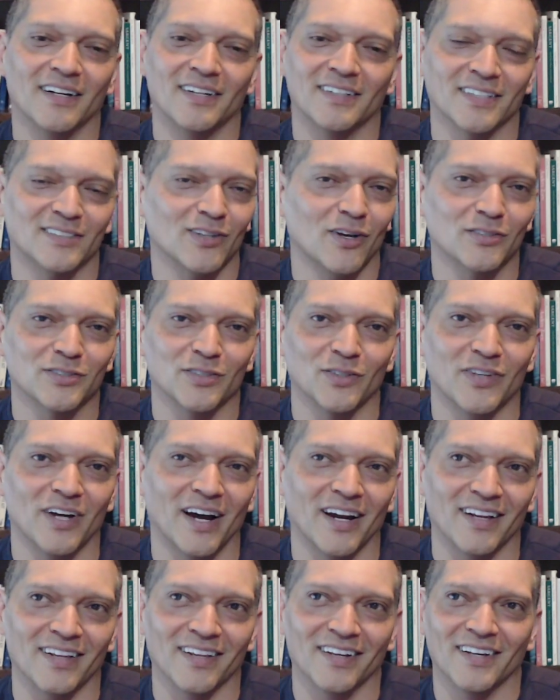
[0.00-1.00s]
That's also
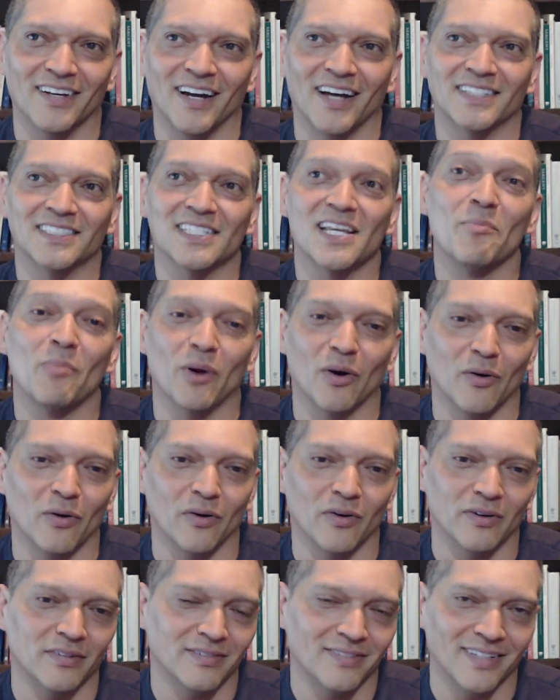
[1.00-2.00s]
not
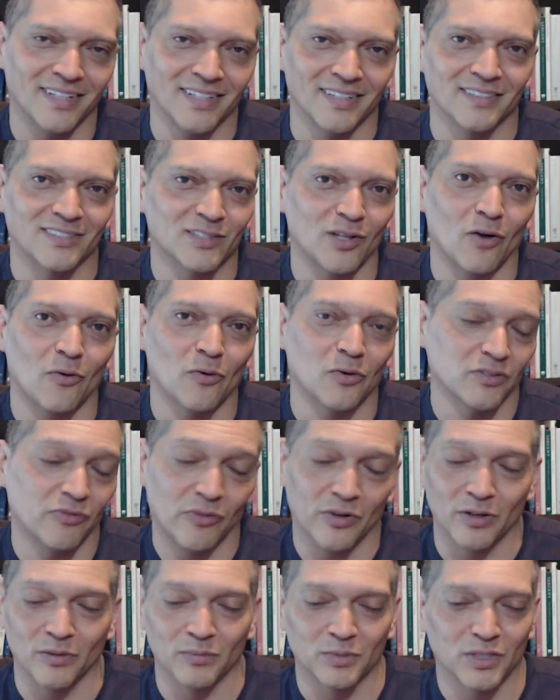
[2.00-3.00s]
typical in Star Wars
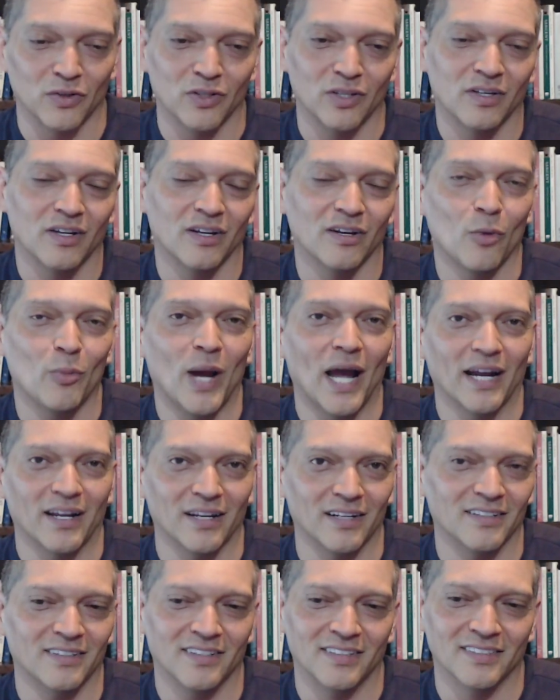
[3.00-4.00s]
films. So you can go back
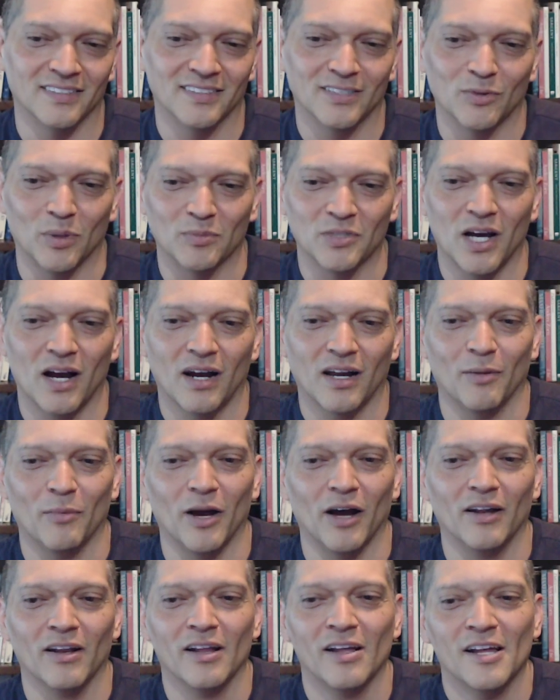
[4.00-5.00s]
and see what I'm talking
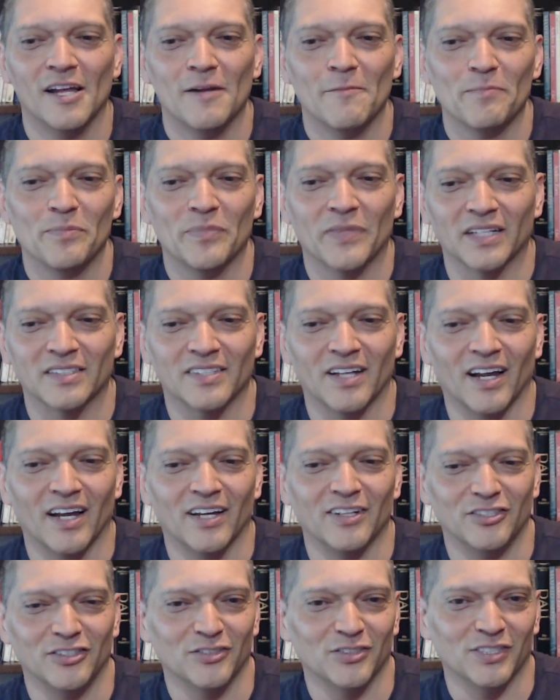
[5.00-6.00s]
about. That's not how
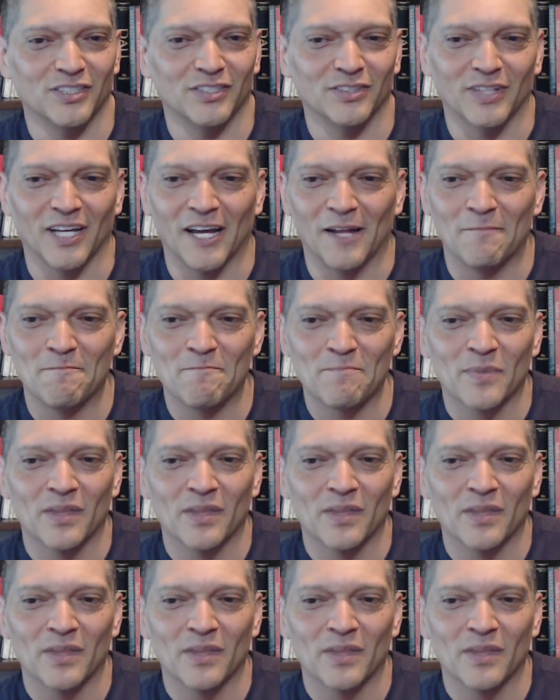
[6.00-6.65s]
you usually do that.